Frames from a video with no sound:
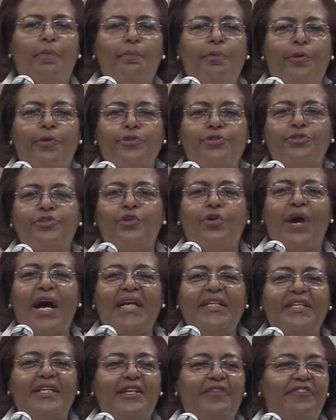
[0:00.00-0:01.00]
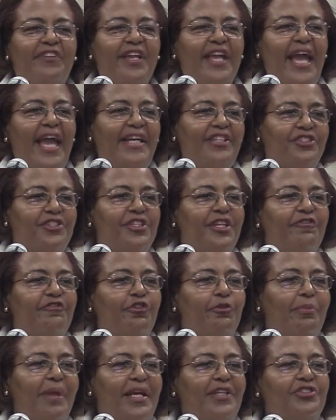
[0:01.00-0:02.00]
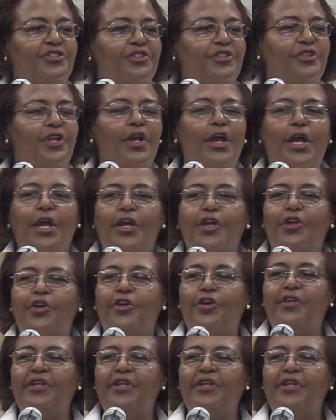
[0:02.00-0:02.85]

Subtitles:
Personal identification information, your